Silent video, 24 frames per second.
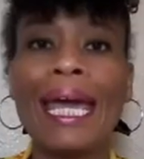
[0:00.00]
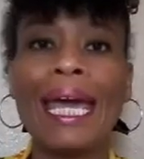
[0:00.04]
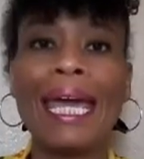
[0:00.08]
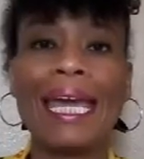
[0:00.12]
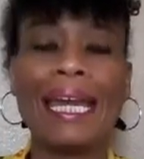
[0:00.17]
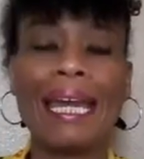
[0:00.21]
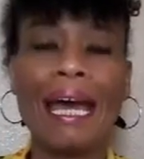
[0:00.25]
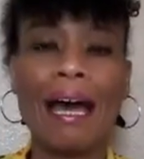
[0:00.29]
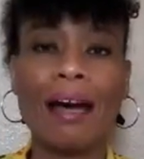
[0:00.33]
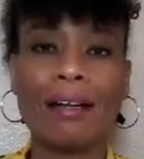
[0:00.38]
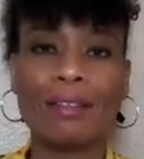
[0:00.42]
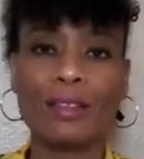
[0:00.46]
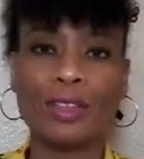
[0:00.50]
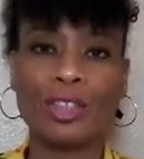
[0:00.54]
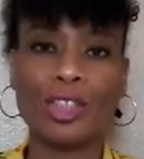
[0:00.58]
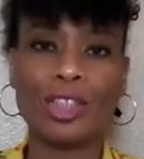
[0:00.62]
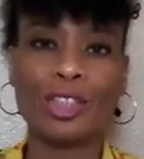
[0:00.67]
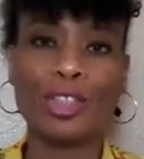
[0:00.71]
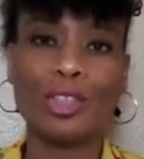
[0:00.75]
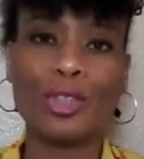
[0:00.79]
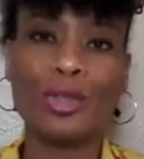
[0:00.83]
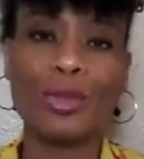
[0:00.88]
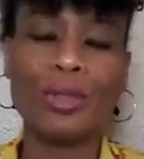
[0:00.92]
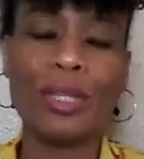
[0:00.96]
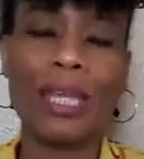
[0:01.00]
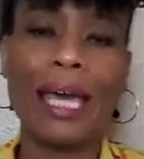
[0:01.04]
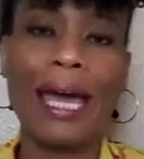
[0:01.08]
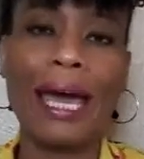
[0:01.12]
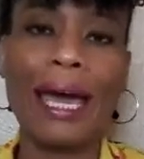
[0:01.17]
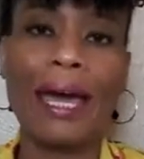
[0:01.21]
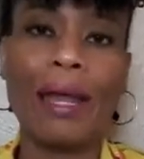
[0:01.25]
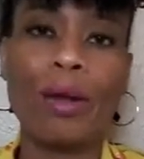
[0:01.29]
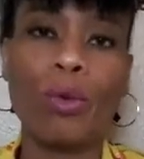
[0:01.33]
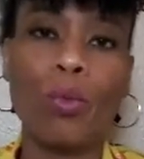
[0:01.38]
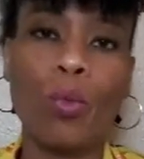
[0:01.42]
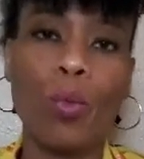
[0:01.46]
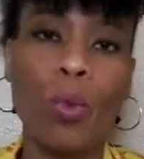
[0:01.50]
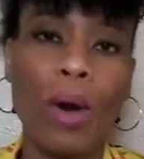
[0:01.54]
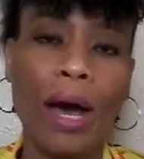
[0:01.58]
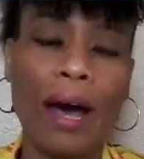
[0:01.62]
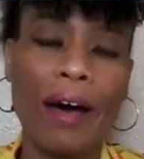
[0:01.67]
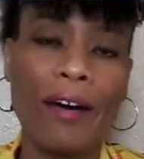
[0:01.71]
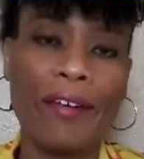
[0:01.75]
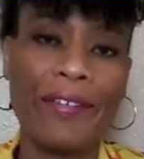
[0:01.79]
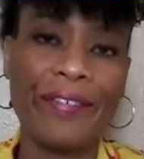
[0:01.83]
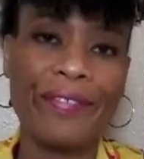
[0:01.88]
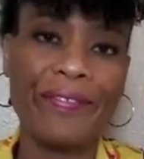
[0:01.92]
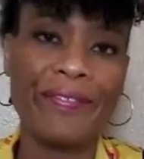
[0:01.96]
and how to do that
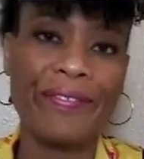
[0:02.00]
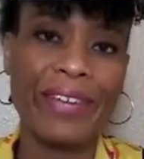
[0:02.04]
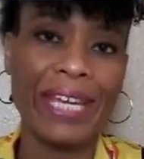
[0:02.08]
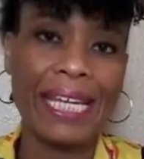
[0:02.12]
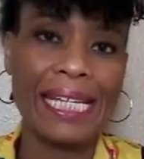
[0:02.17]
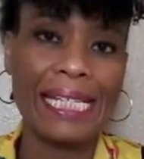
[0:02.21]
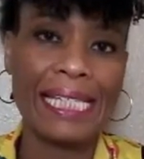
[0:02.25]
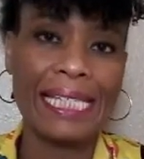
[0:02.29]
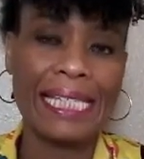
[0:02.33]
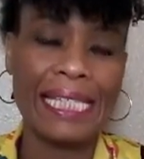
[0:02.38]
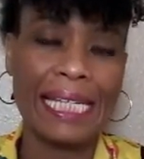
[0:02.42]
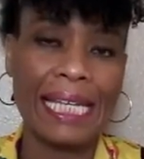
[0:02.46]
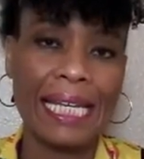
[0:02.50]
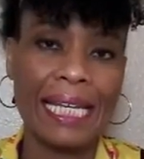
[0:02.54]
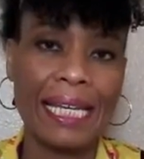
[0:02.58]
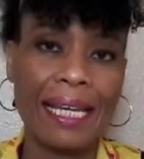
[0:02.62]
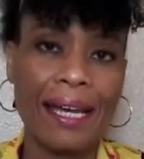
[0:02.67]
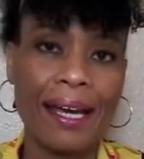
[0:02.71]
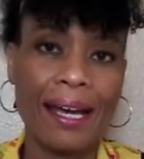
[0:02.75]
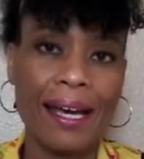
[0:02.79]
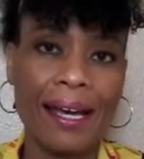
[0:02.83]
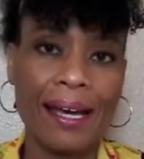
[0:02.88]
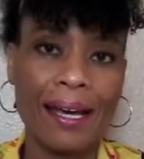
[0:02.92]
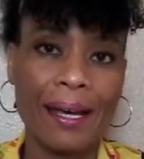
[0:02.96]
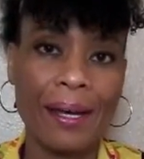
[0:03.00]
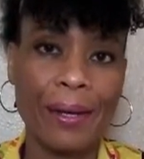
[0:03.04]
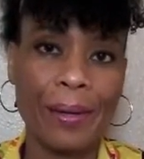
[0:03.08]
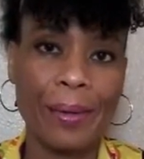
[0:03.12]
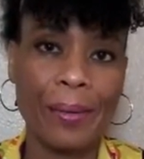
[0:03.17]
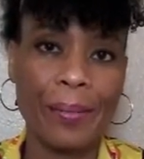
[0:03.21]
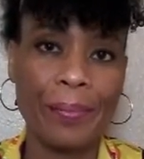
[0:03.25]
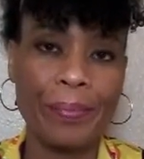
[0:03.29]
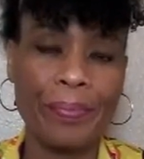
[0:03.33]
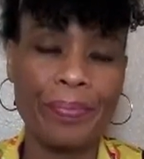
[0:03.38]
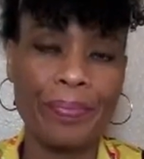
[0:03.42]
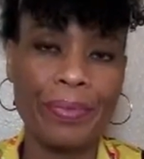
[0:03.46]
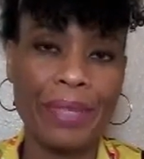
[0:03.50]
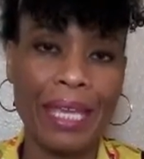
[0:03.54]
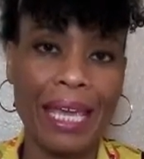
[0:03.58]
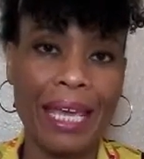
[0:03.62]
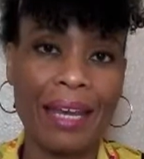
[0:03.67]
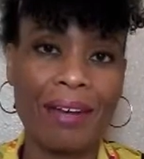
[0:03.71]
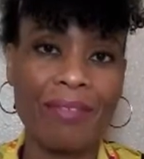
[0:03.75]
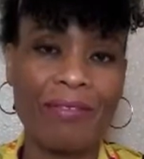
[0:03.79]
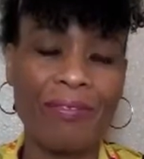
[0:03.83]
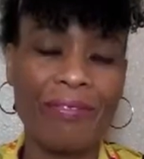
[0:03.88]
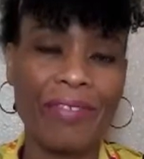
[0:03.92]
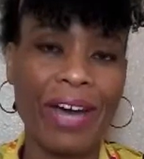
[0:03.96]
while facing um,
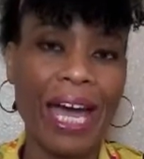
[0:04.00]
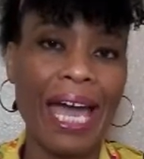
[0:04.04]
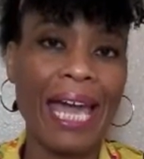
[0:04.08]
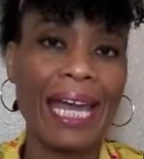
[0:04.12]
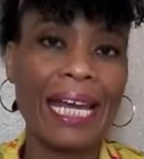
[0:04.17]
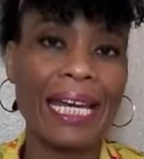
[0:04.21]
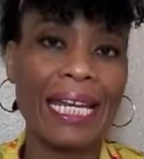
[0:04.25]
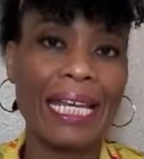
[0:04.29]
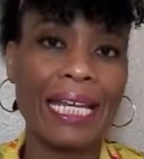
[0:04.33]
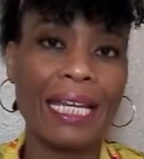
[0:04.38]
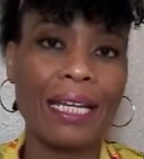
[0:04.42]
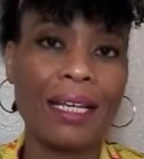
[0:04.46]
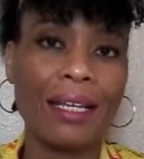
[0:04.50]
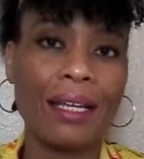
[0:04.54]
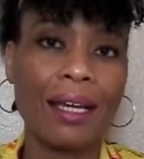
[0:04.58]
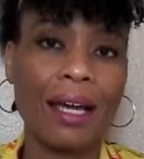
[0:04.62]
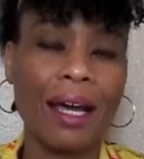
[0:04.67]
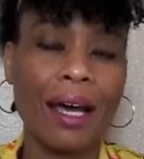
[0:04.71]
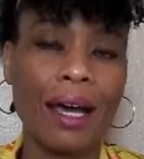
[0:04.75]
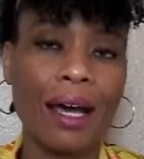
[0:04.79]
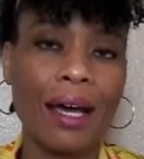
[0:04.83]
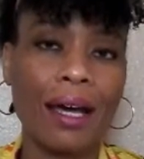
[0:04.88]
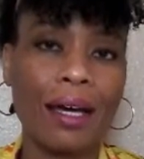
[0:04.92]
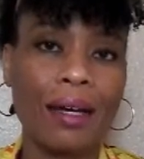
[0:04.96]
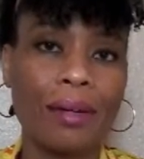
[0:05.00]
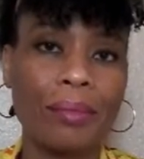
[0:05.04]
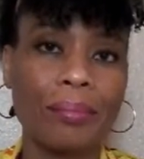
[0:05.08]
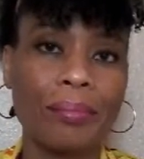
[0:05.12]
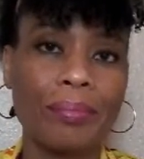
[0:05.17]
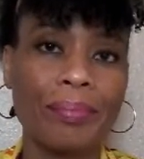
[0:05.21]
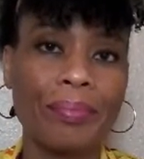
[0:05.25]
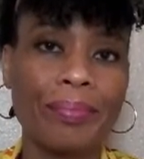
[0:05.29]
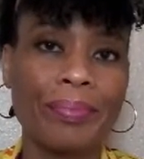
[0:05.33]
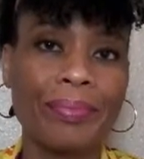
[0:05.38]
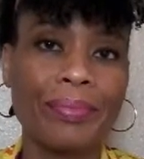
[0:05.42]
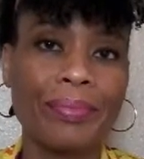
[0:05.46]
and fighting um,